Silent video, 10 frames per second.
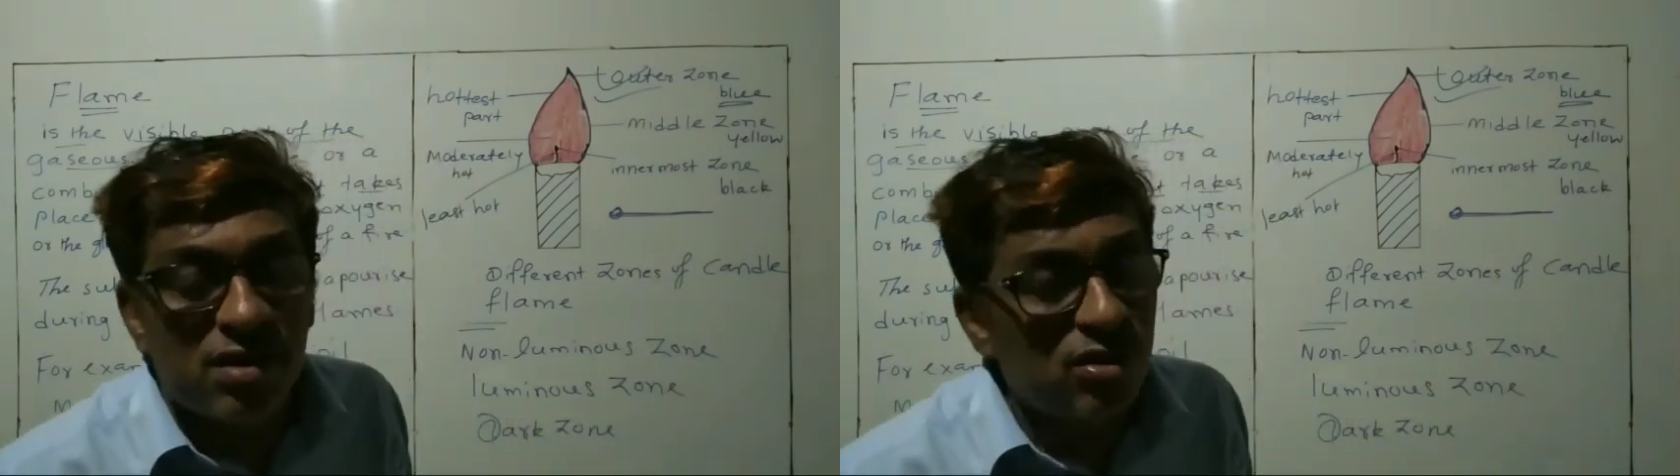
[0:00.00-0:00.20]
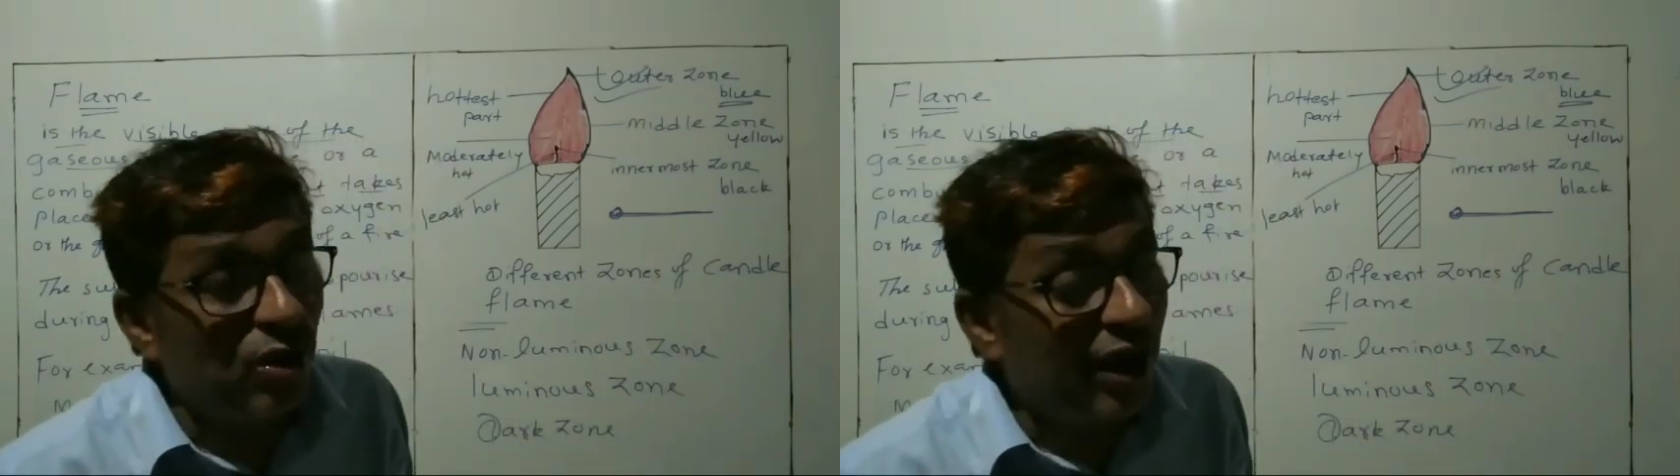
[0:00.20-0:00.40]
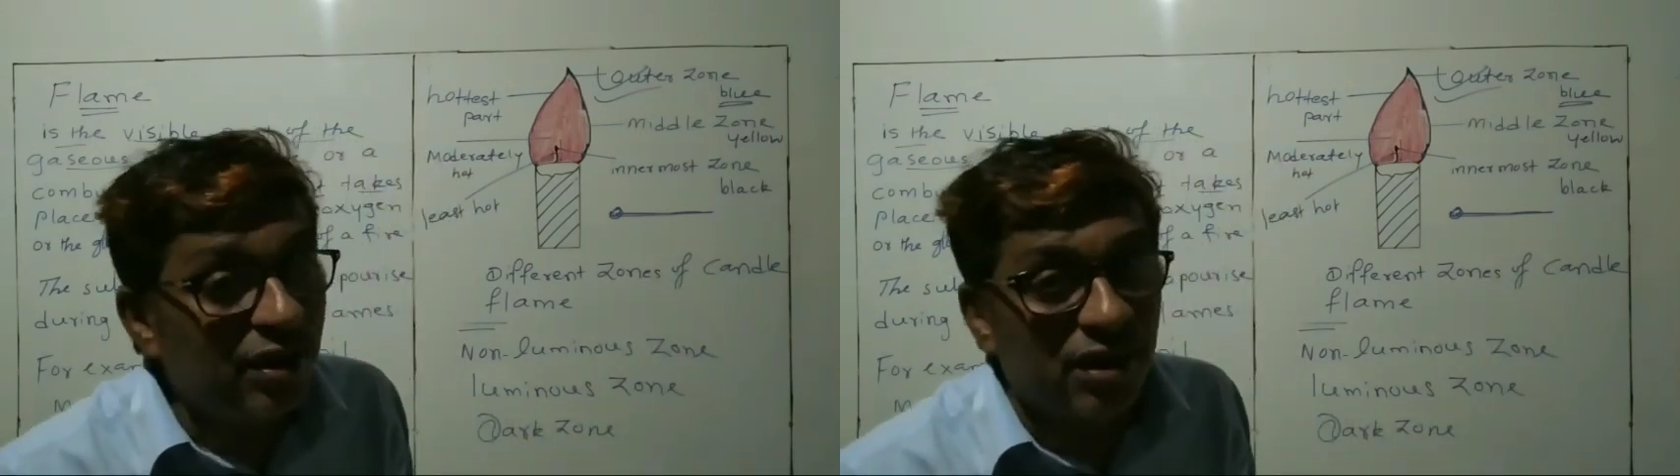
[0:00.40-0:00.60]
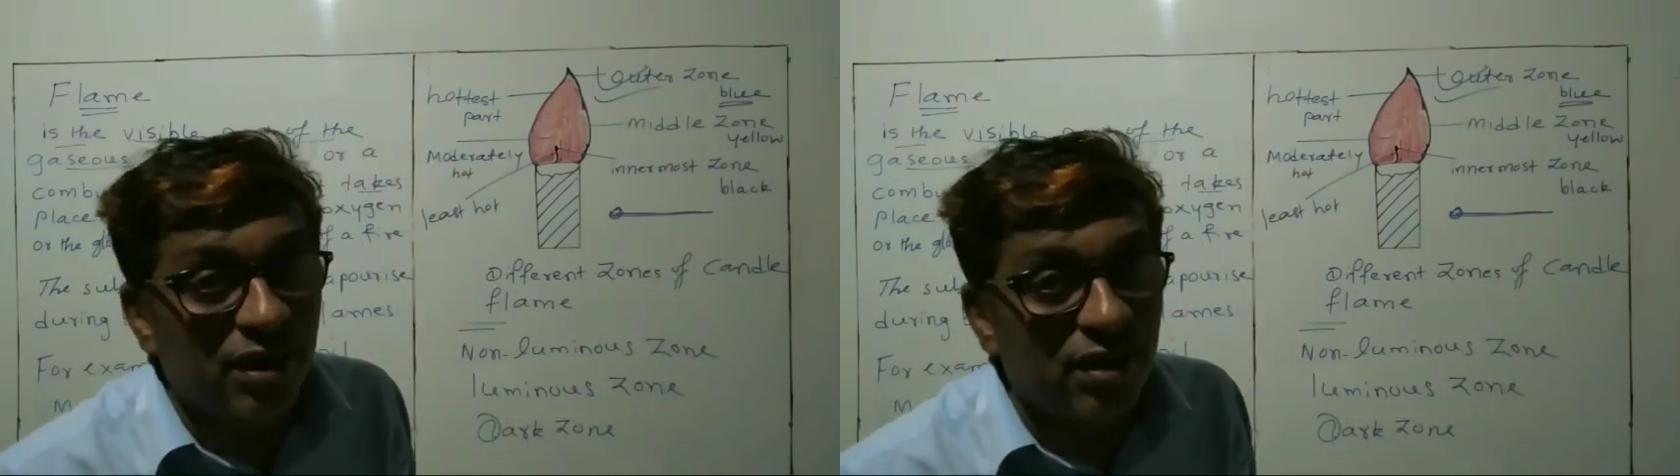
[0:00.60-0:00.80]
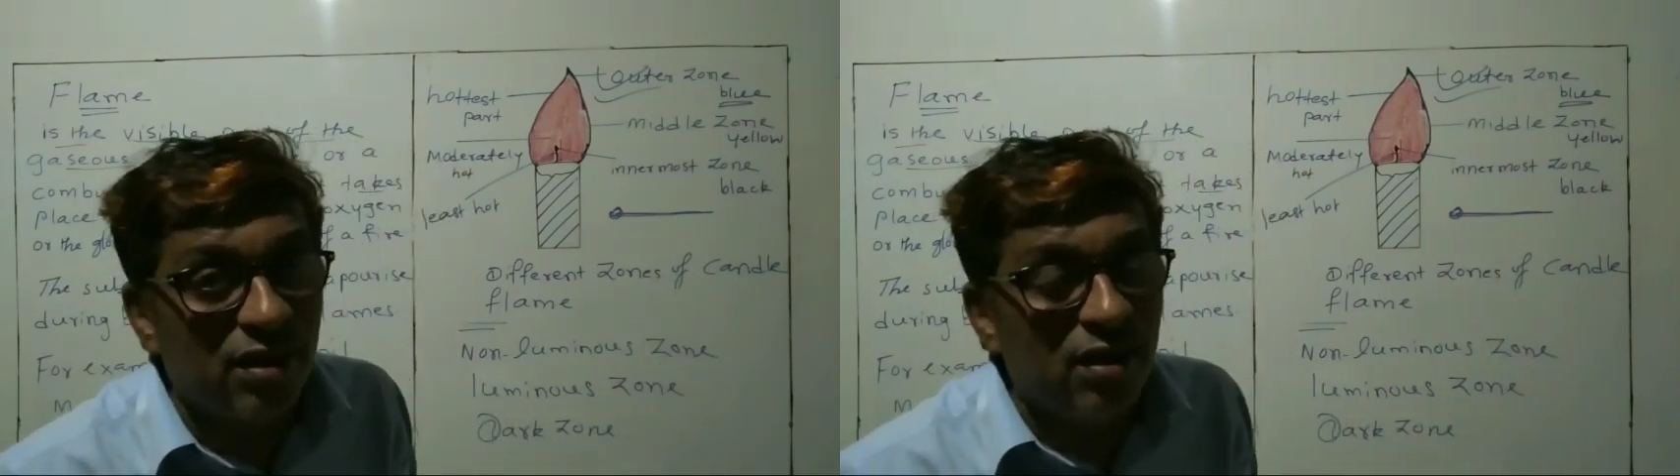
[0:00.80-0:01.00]
So I
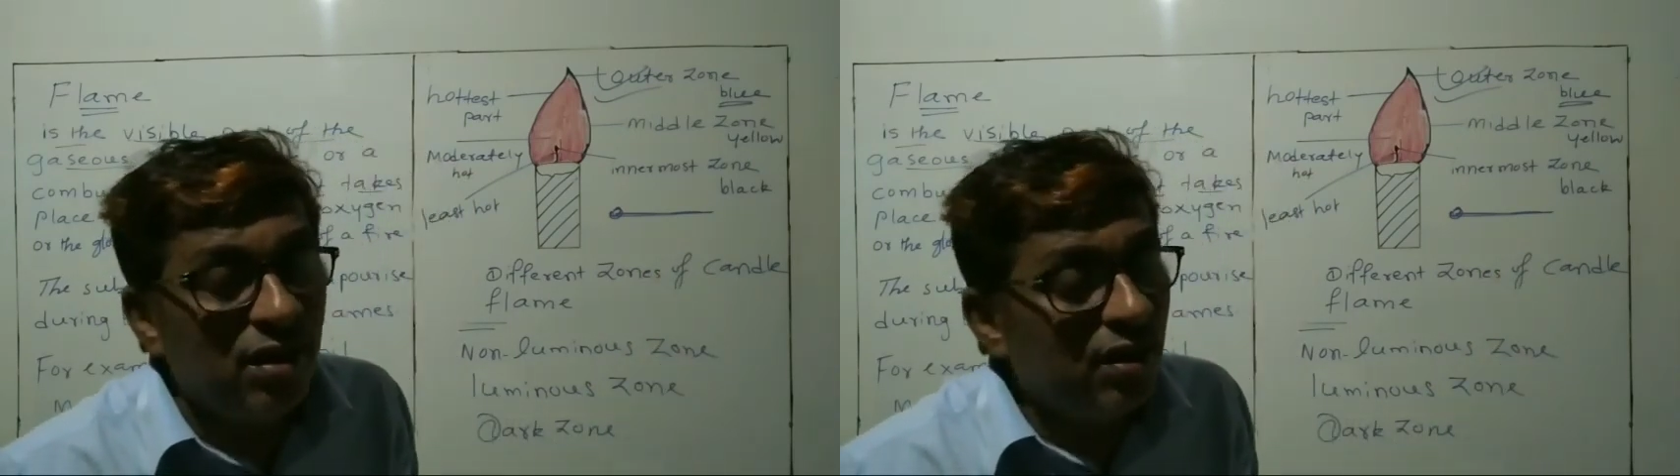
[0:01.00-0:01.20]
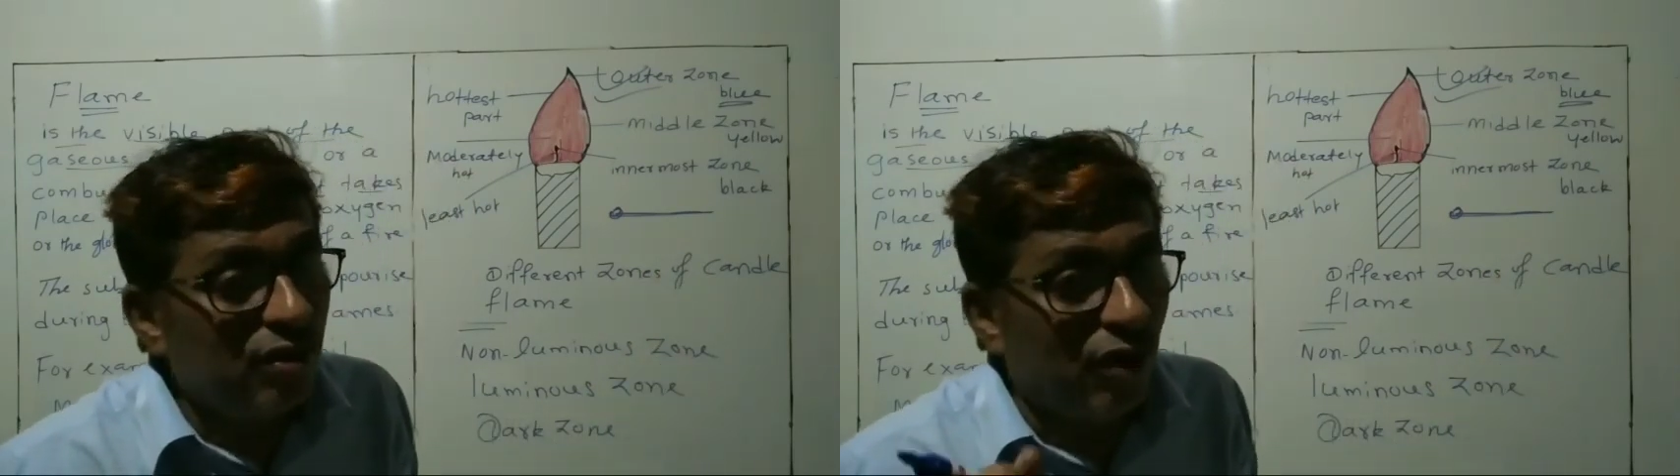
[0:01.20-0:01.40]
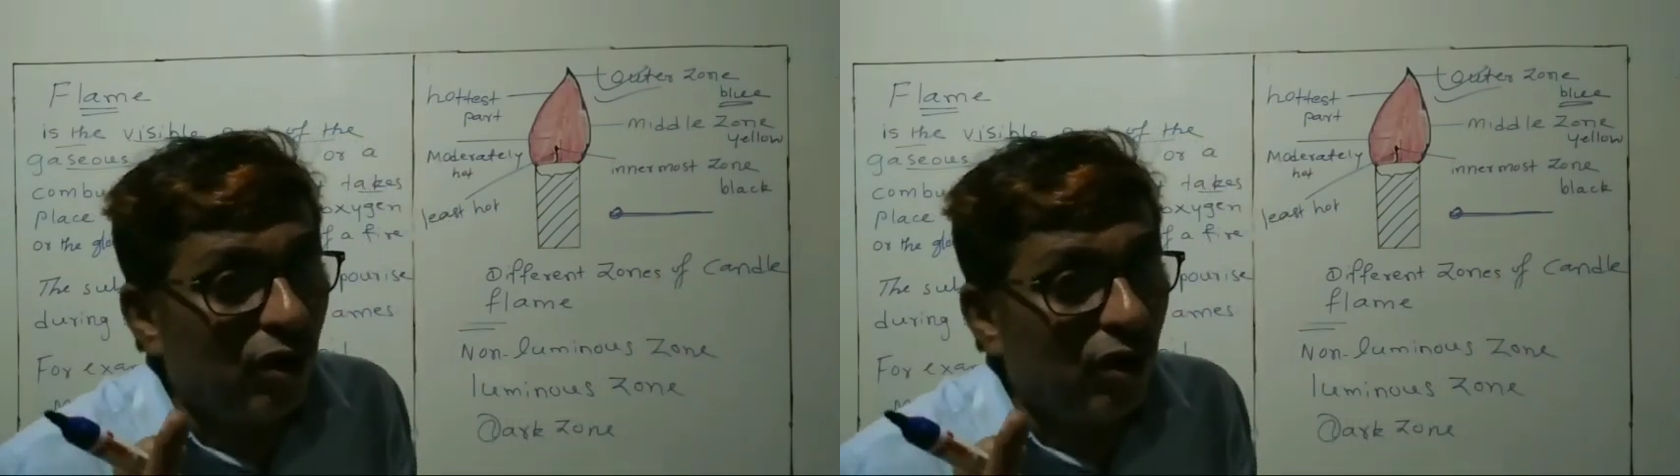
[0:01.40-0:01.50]
think you